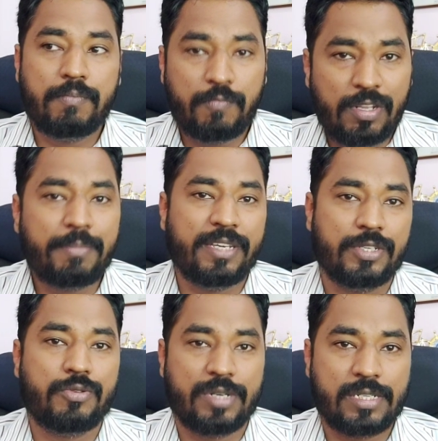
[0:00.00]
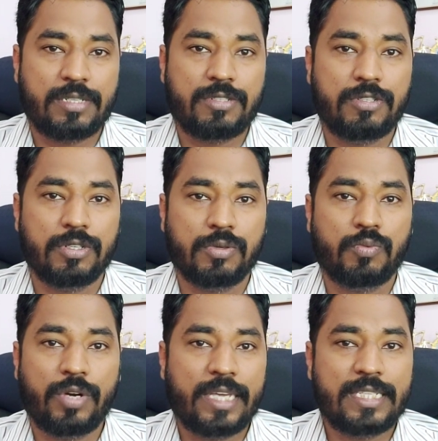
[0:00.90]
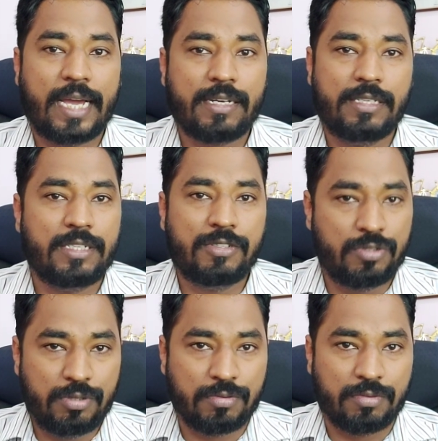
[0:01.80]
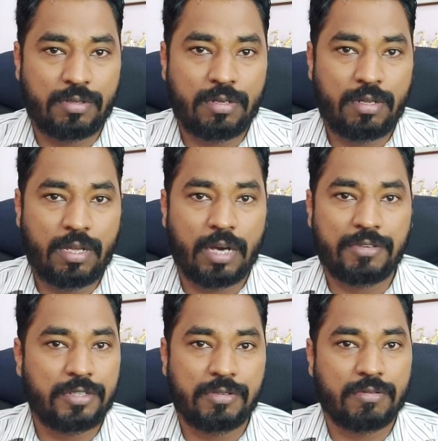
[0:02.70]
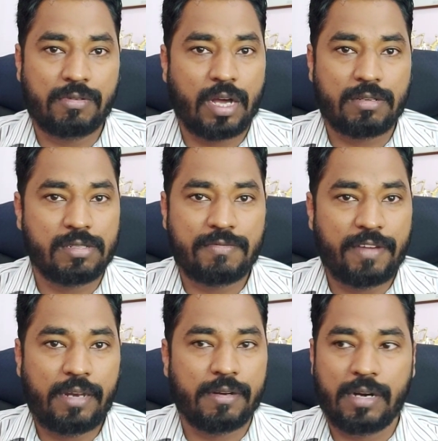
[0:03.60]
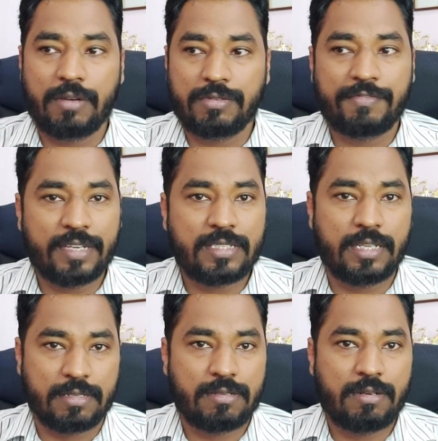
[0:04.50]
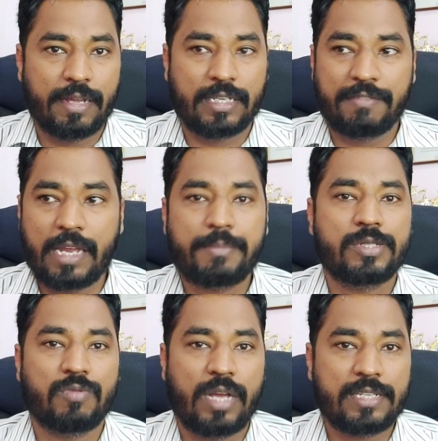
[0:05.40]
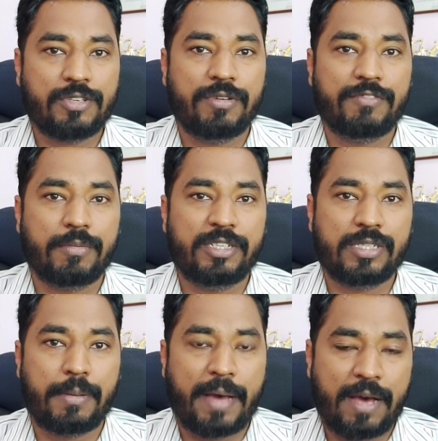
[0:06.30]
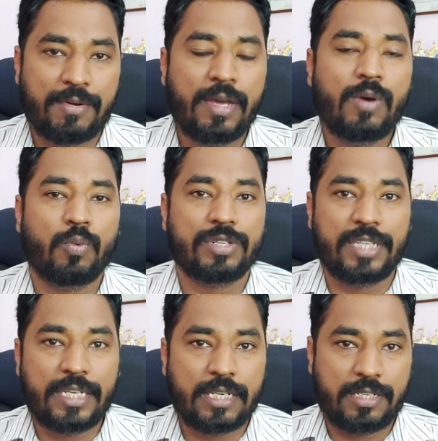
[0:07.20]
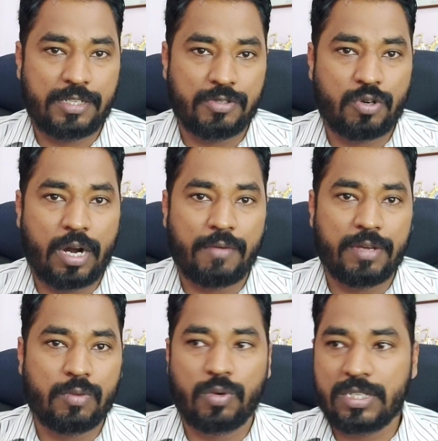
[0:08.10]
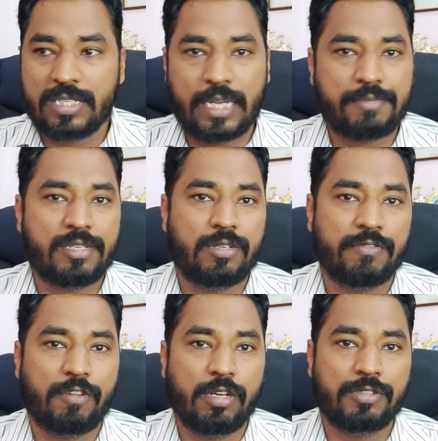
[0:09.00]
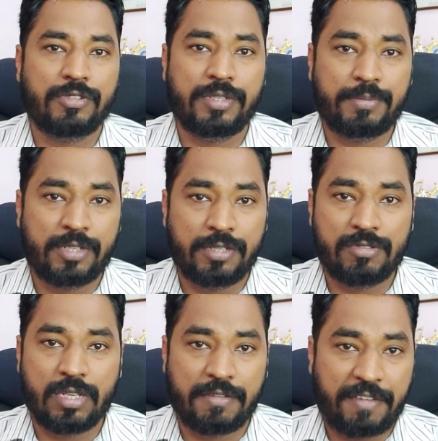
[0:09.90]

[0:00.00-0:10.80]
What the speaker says: will be interested to know what exactly did you do? How did you got this failure? How to fix this? Like, developers will ask you information about what data did you try with, what steps did you follow to reproduce the